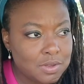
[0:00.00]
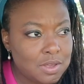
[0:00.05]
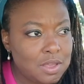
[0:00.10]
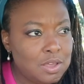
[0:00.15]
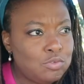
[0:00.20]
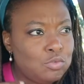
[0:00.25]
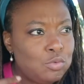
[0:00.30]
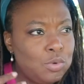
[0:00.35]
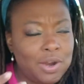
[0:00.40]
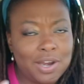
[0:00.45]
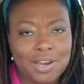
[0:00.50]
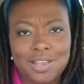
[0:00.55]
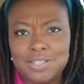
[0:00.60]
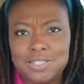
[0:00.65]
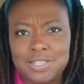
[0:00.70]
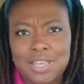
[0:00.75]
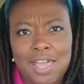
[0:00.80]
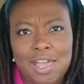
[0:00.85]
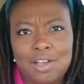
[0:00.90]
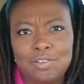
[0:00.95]
of where I get
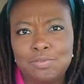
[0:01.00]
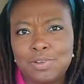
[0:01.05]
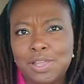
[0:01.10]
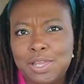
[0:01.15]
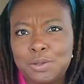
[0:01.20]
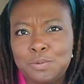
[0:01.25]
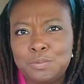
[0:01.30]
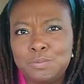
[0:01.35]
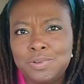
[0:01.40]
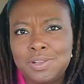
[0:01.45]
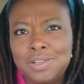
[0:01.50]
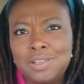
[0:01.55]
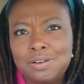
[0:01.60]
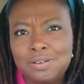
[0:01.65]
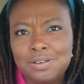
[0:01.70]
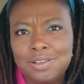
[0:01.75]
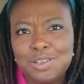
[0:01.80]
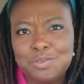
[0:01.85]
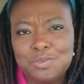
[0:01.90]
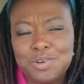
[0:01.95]
to have like
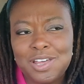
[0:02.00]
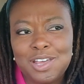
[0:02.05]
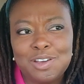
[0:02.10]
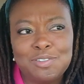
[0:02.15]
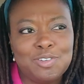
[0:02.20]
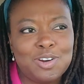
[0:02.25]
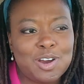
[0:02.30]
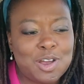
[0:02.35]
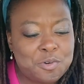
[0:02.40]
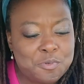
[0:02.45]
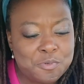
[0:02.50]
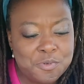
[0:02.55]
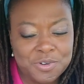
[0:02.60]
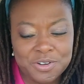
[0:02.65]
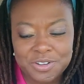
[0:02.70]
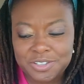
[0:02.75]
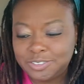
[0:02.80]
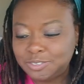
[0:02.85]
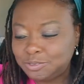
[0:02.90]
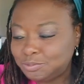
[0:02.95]
literally whatever I
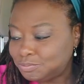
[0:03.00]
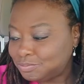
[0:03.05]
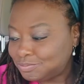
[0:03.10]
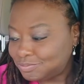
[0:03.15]
want.